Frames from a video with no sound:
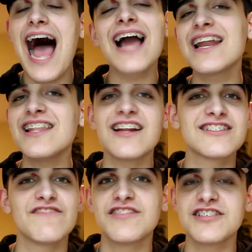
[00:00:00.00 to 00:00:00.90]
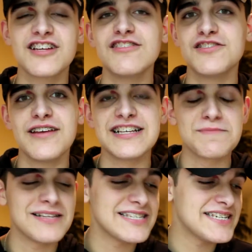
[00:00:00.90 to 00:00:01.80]
I got a lot of stuff to discuss to you guys
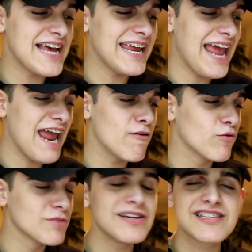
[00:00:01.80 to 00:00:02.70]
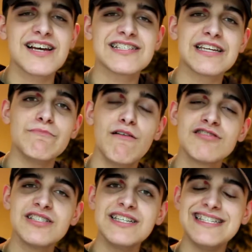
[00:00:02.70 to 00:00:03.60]
about today, and we're gonna be discussing
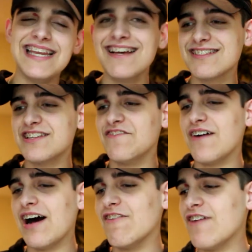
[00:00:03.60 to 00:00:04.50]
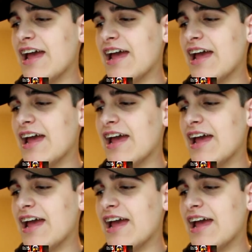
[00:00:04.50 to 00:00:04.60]
mostly DLC 5.